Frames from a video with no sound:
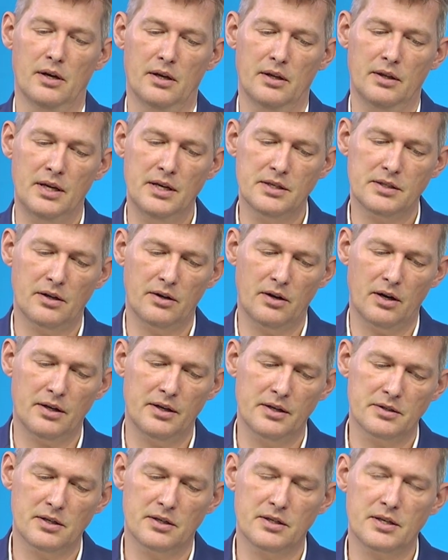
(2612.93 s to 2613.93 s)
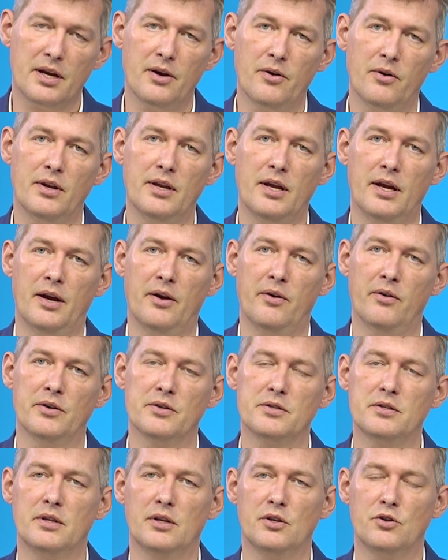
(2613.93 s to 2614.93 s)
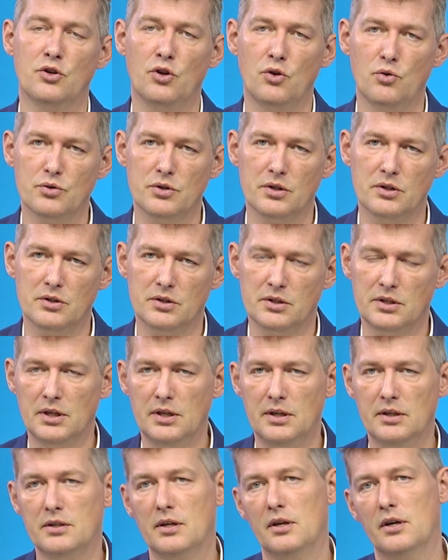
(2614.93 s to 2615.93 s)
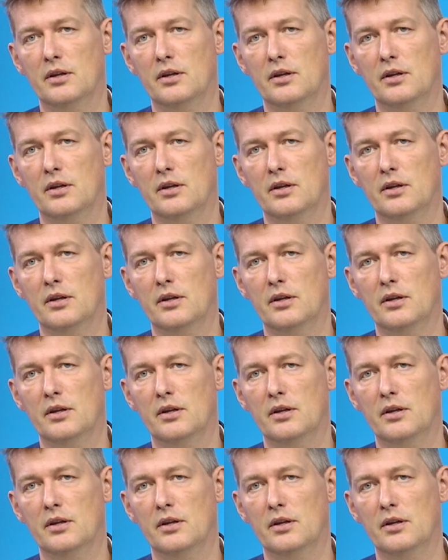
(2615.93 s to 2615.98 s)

These are not necessarily errors that users see.